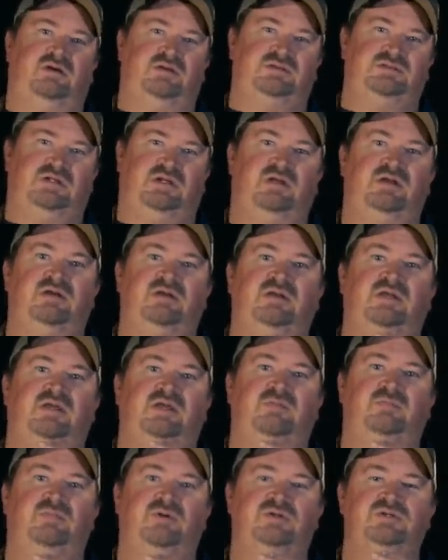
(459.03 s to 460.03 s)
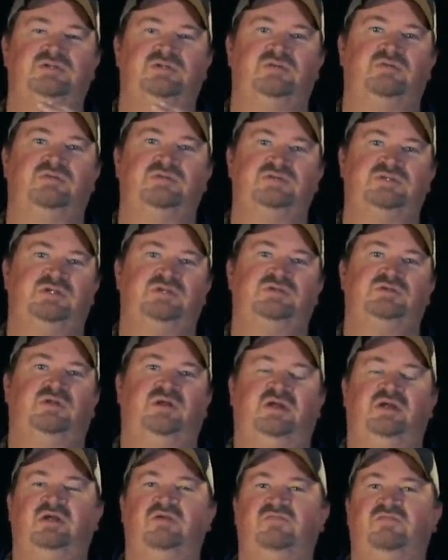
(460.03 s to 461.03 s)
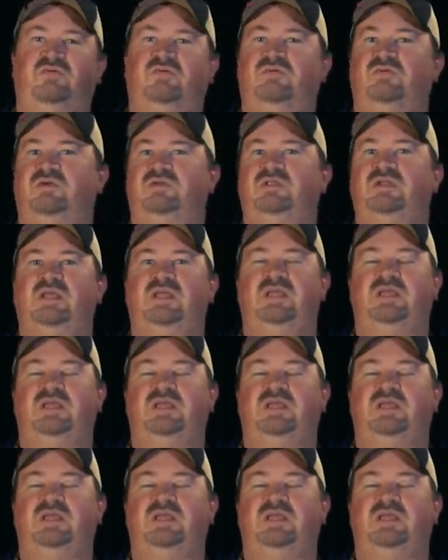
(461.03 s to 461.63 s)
our tongue and pushing the residual air forward,